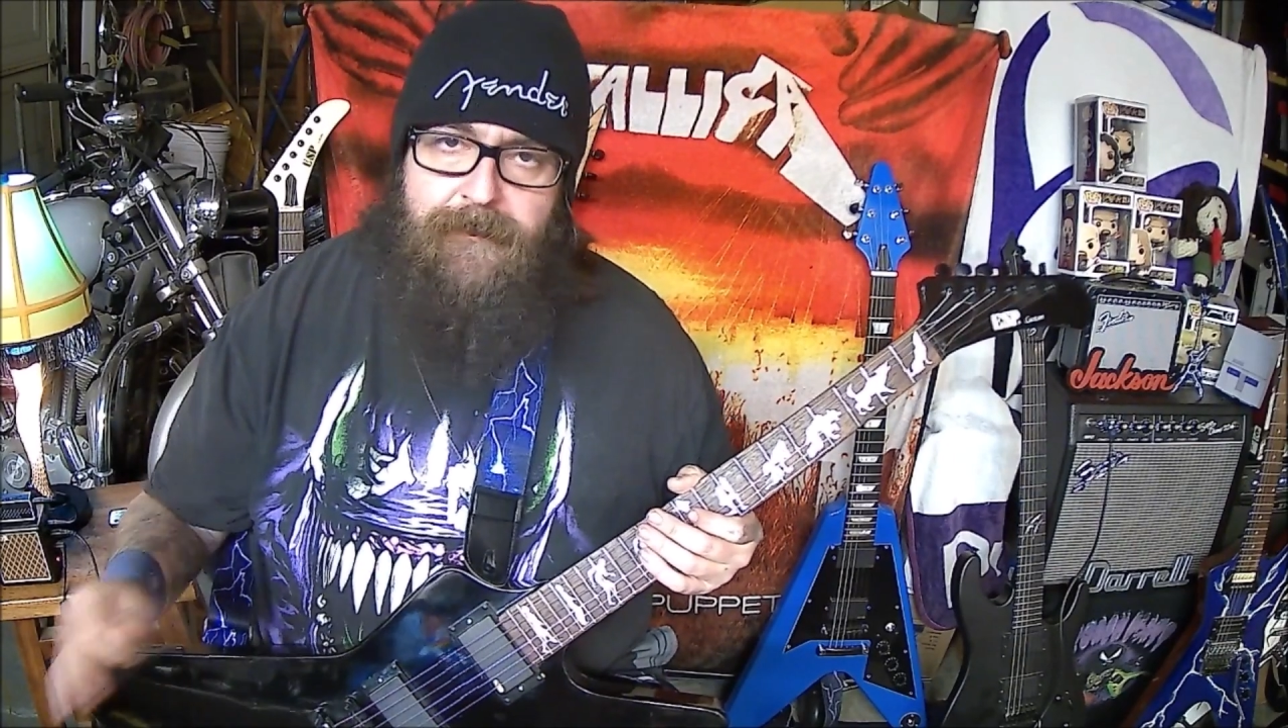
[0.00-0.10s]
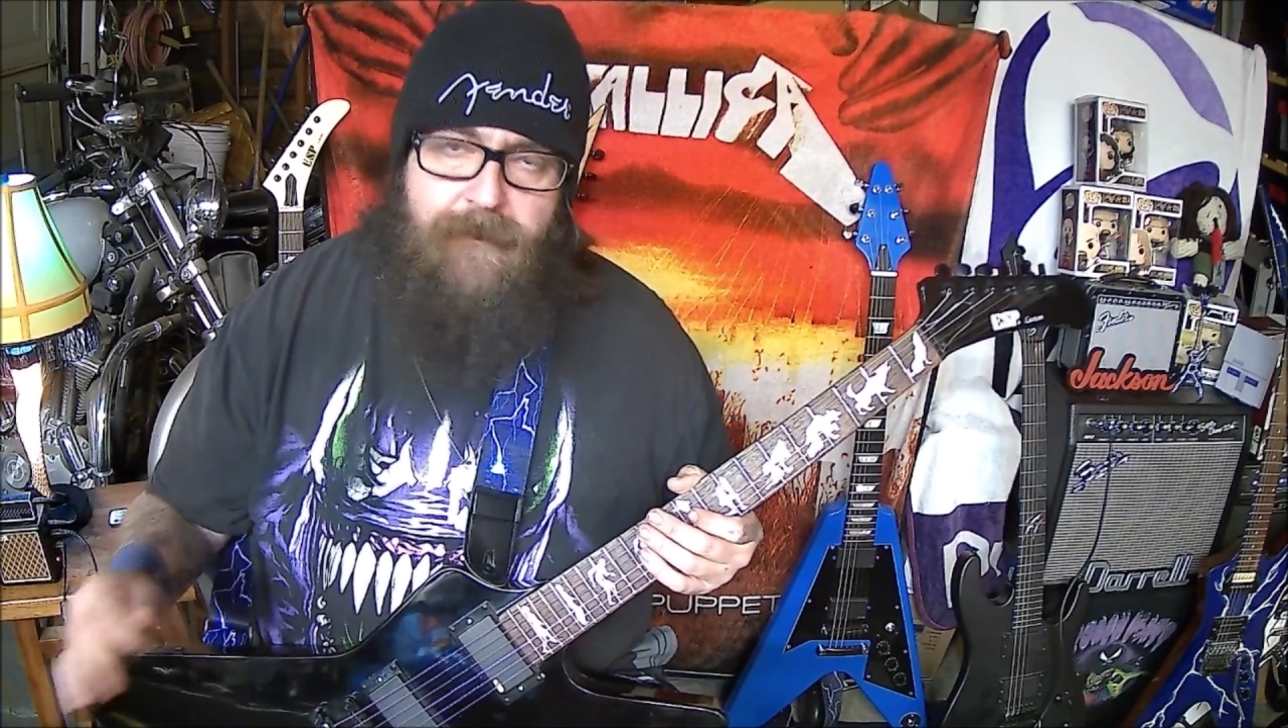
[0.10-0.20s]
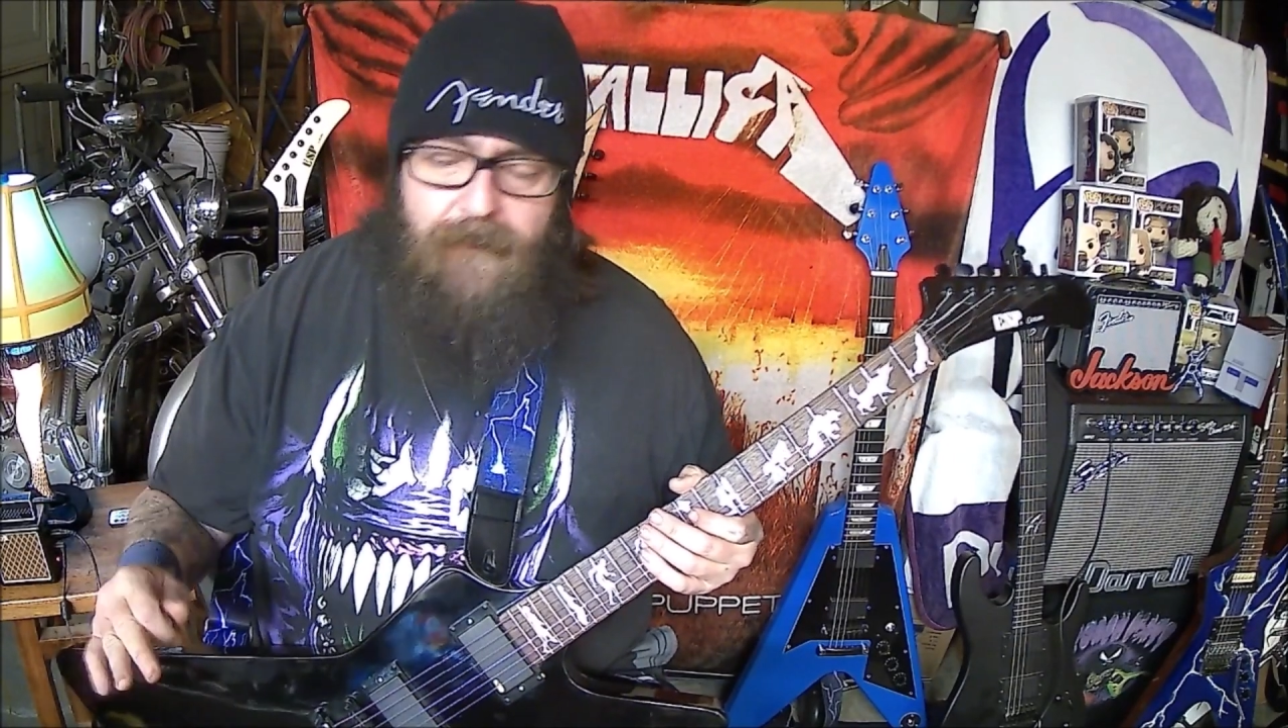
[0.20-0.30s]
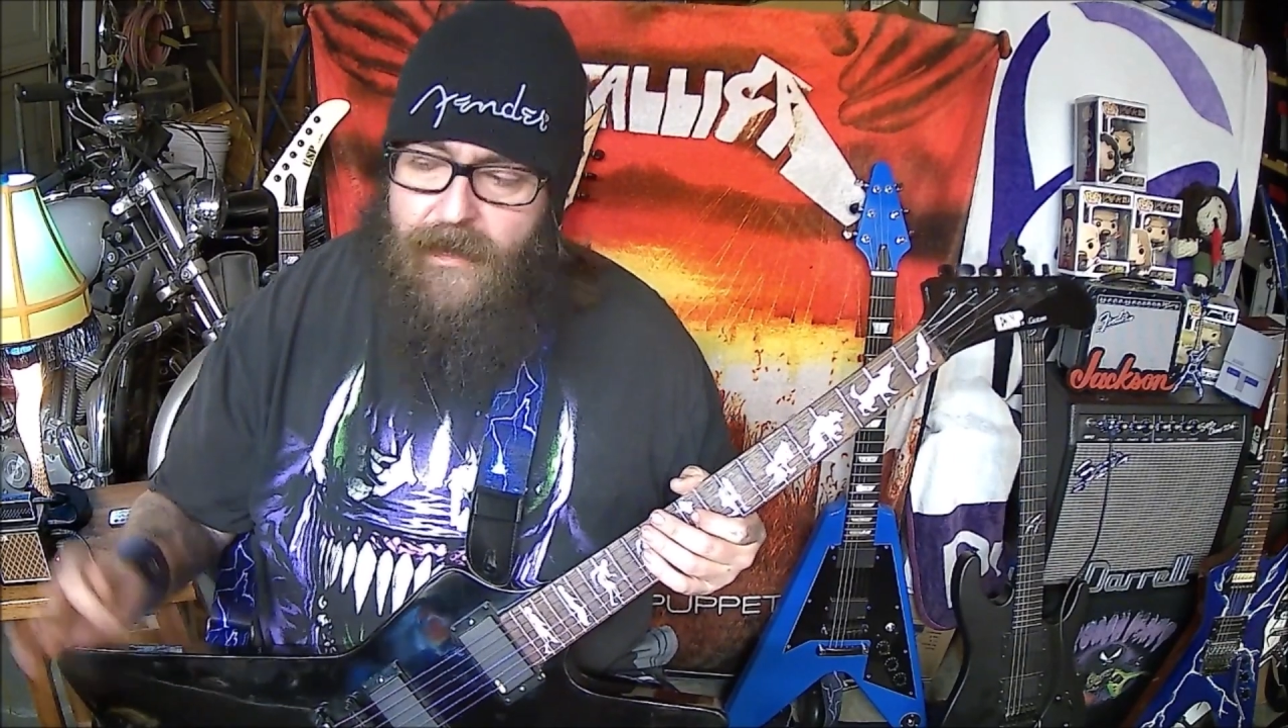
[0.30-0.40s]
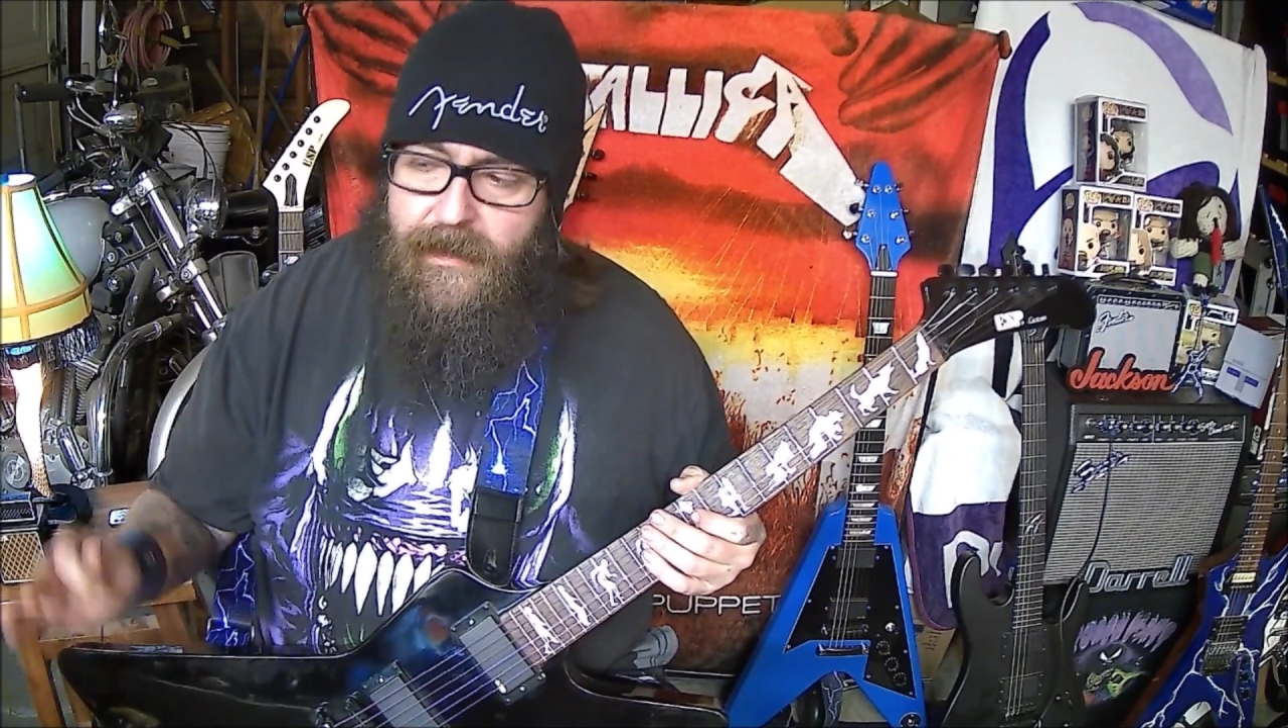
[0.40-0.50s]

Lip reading: right